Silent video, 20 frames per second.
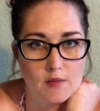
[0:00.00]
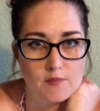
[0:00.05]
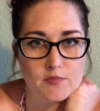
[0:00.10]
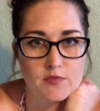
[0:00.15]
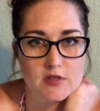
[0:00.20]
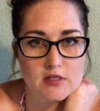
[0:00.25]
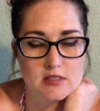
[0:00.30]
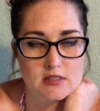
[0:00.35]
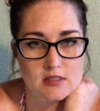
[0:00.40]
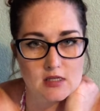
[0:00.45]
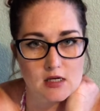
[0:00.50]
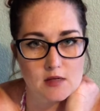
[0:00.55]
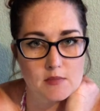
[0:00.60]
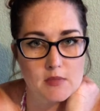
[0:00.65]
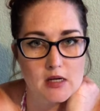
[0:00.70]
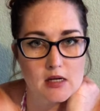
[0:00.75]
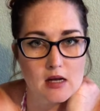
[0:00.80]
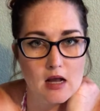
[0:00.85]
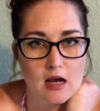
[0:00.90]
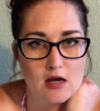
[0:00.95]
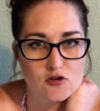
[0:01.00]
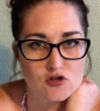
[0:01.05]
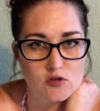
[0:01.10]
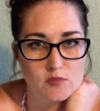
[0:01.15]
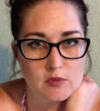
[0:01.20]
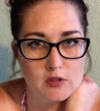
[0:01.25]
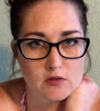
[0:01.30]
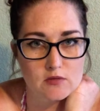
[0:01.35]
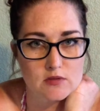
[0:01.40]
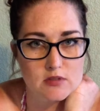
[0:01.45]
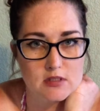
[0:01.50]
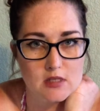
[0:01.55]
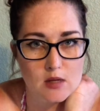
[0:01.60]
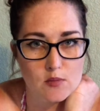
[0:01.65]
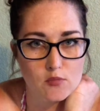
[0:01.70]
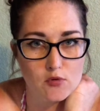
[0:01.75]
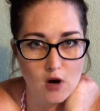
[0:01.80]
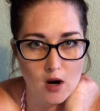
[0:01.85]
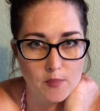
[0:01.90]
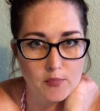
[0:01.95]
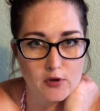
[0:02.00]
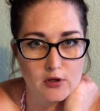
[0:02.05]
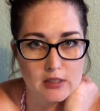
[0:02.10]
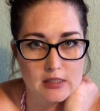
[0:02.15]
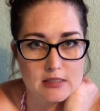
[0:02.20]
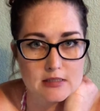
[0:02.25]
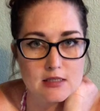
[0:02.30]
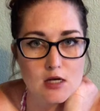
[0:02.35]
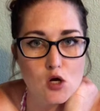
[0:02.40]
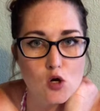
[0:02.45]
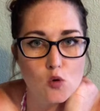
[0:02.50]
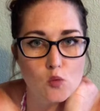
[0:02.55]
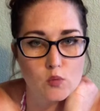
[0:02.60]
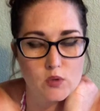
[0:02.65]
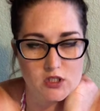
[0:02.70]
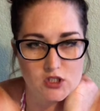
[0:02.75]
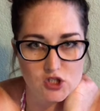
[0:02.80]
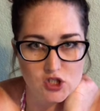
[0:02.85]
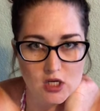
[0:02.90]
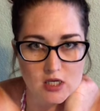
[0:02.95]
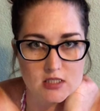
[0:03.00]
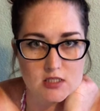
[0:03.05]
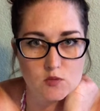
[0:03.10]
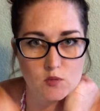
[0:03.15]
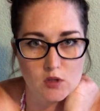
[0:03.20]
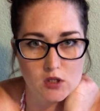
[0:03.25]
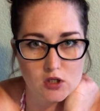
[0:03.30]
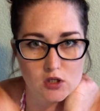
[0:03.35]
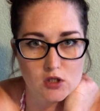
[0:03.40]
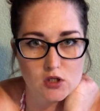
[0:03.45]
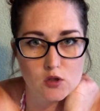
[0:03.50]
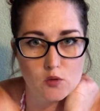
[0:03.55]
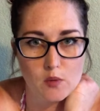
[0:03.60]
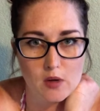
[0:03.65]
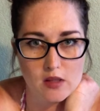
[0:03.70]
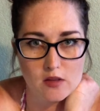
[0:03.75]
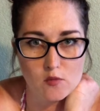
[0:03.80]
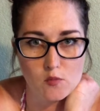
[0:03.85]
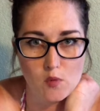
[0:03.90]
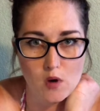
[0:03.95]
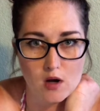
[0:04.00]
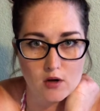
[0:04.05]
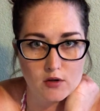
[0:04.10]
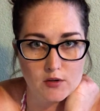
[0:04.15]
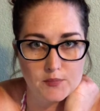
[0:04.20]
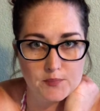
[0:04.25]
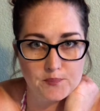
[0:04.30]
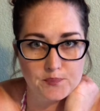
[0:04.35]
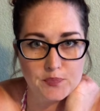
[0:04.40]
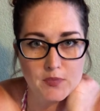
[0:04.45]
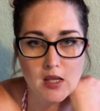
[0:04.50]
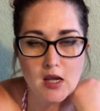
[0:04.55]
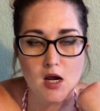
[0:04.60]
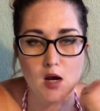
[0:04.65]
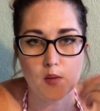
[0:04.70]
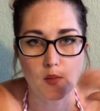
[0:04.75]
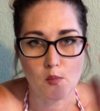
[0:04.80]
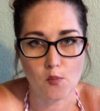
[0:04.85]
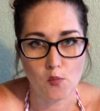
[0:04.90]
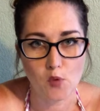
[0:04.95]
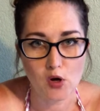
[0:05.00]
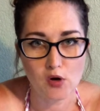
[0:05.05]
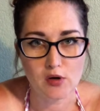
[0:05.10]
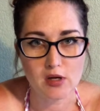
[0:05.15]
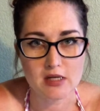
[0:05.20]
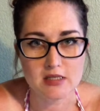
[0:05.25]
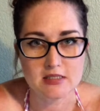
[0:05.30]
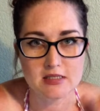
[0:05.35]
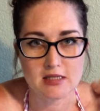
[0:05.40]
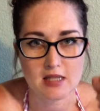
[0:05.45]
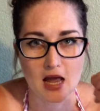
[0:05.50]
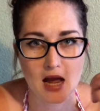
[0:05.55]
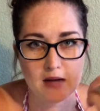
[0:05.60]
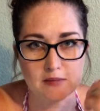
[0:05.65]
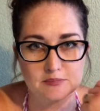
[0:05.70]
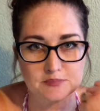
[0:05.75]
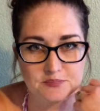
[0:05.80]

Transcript: the cinnamon attributes and properties. We just want to cook away the water. And we'll get to that.